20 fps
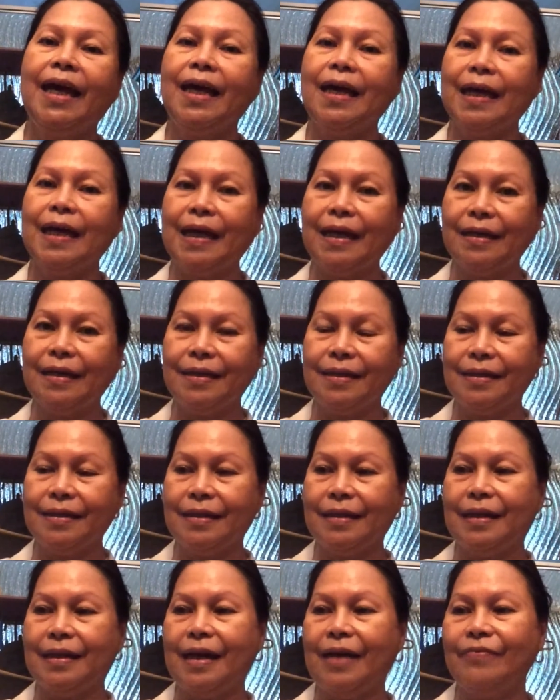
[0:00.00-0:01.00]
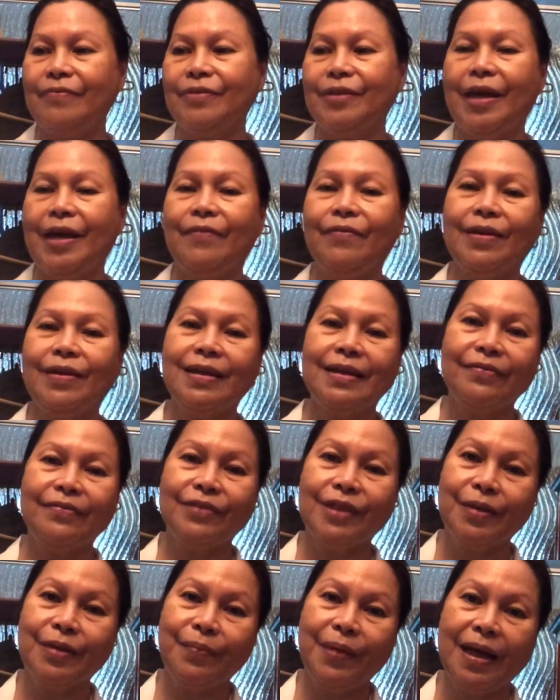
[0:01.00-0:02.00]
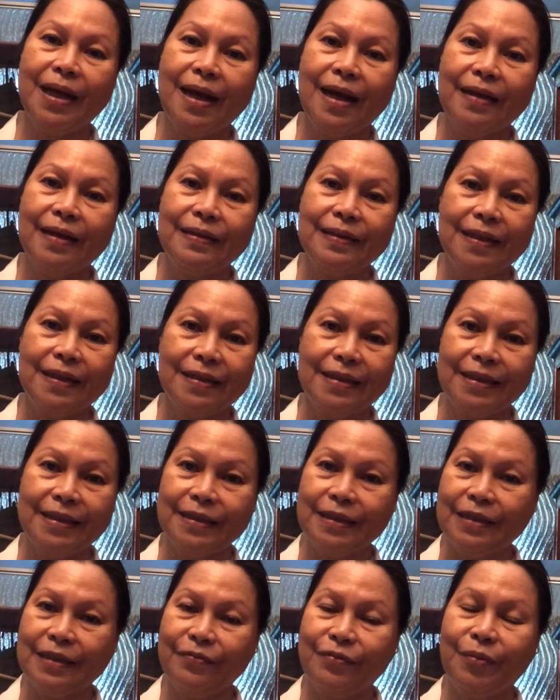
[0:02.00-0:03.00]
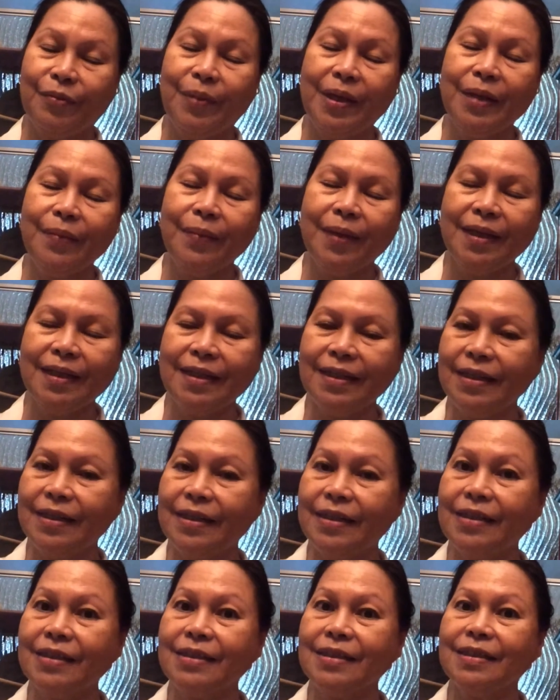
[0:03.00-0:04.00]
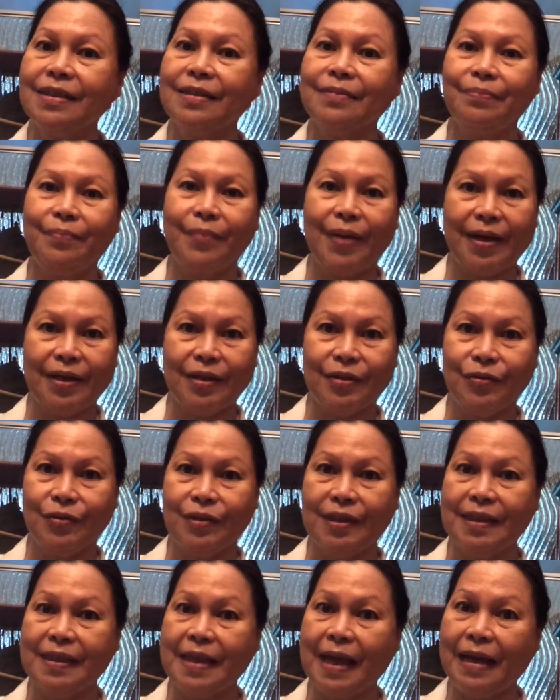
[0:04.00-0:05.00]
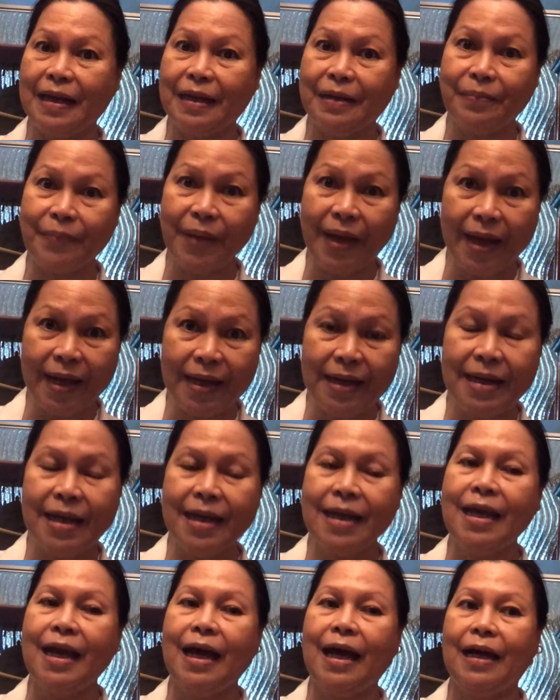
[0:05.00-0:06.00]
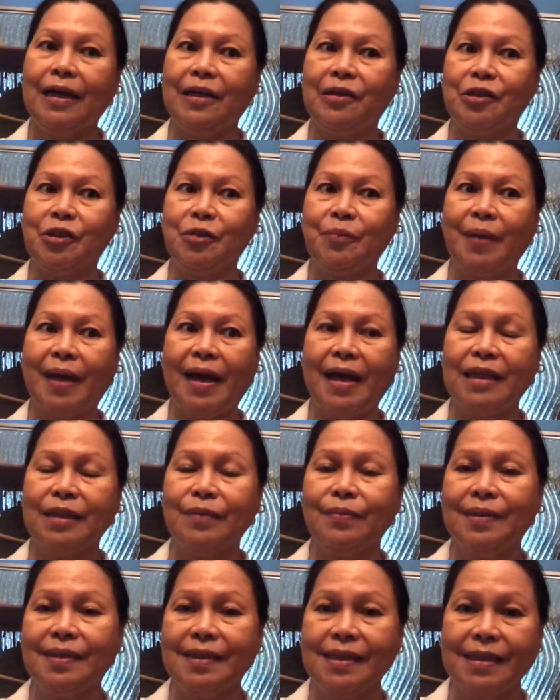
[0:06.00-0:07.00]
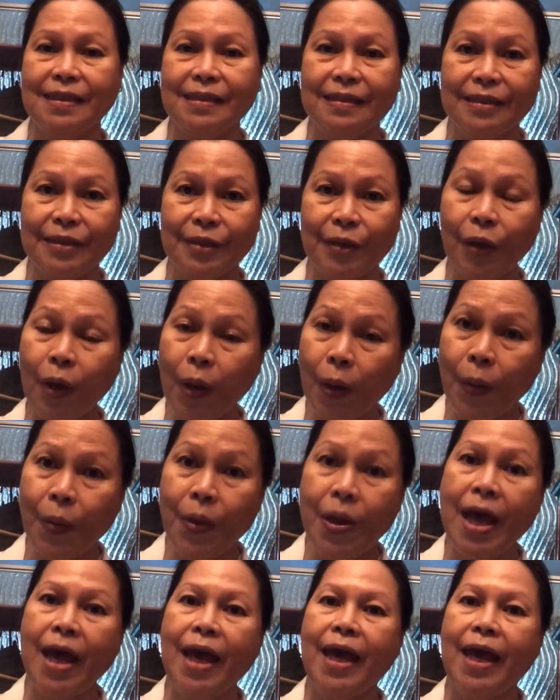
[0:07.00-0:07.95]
And after having lived in Milan, Italy for many, many years, married to an Italian man, I lost my husband 6 years ago.